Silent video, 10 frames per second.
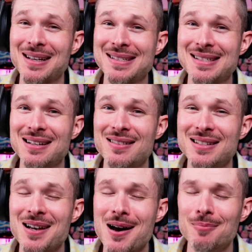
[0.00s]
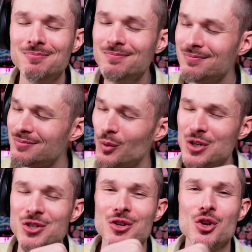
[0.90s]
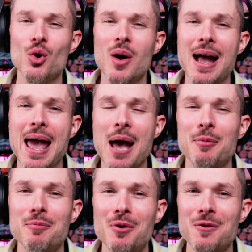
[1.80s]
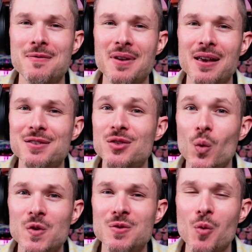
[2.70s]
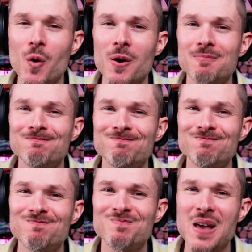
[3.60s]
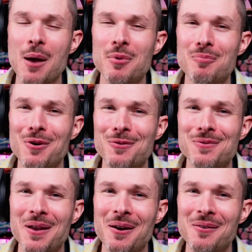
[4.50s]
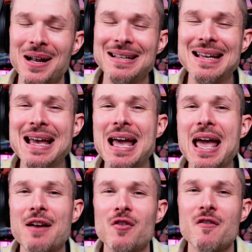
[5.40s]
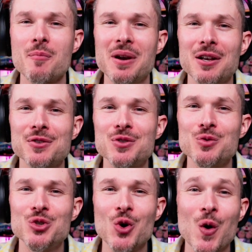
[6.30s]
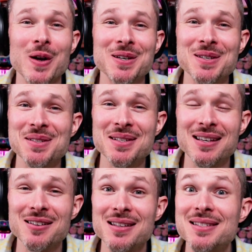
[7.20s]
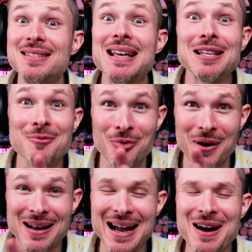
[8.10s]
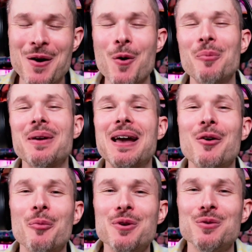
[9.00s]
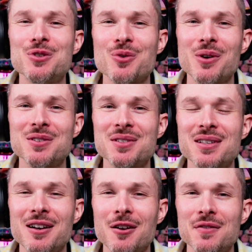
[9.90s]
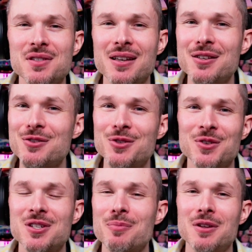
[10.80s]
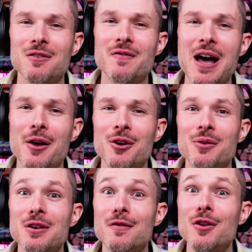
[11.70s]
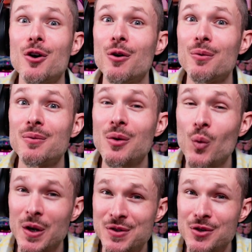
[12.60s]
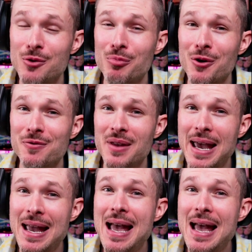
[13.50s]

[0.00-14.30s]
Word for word: I said at the top, wishing you a happy birthday. So once more, happy birthday, all right? And for everybody else who joined us, you know, to celebrate, I hope. Hey, I hope you enjoyed yourselves and you took something of value, even though it wasn't your birthday.